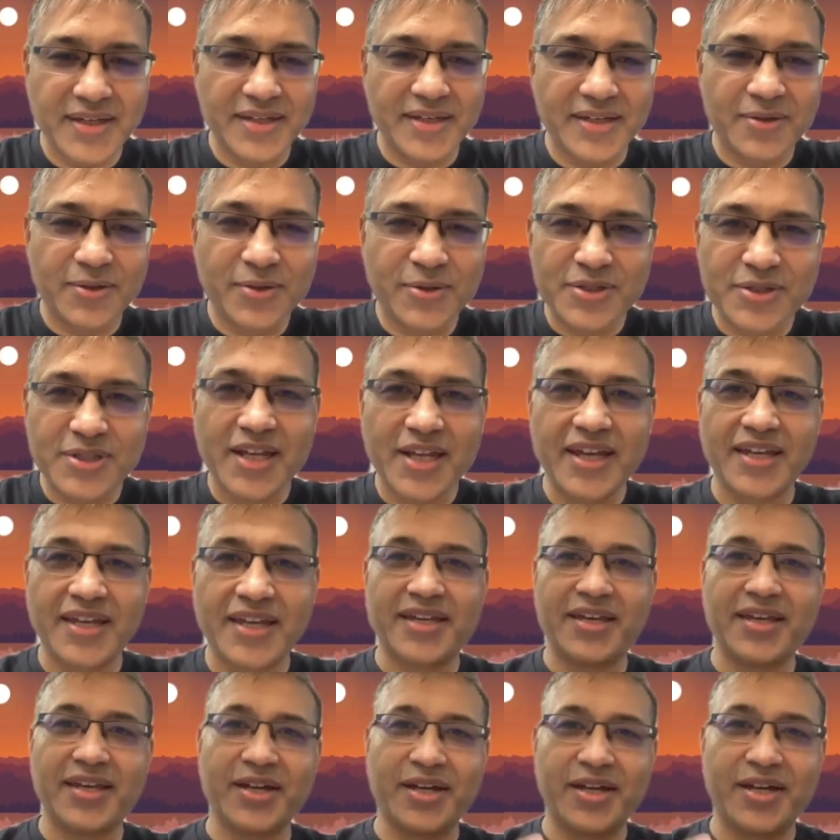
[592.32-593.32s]
looks
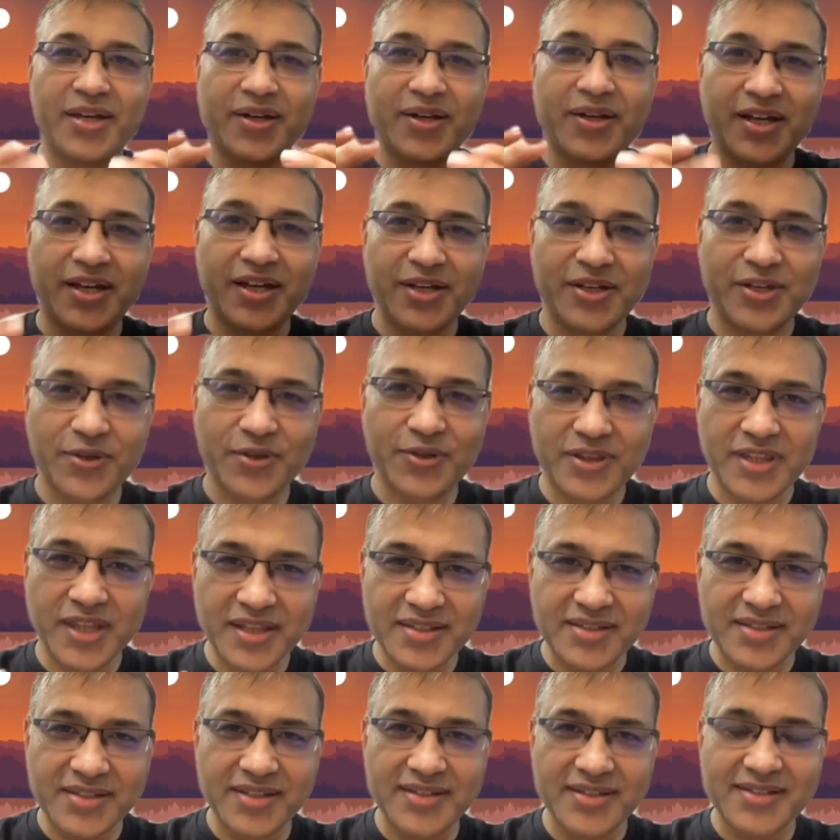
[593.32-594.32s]
like your
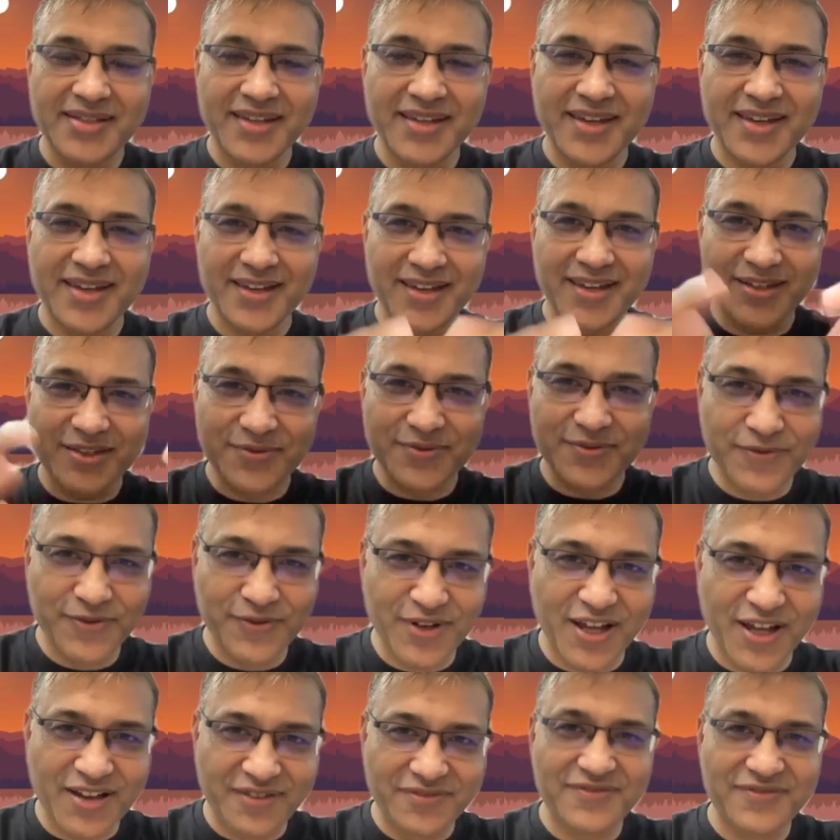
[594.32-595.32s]
thesis is
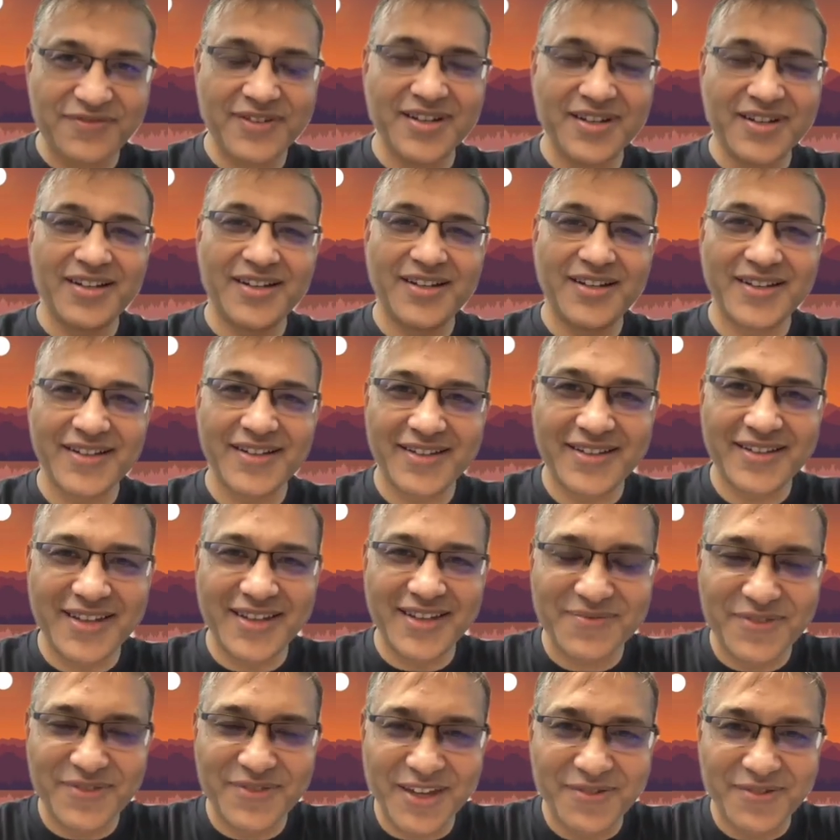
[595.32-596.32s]
full of
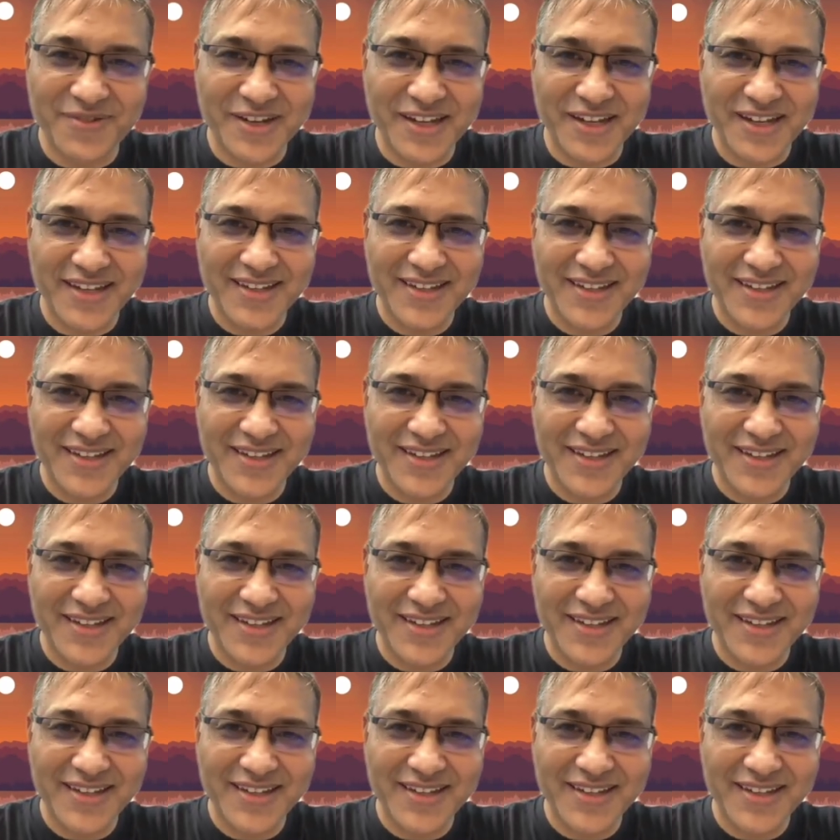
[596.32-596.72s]
game theory.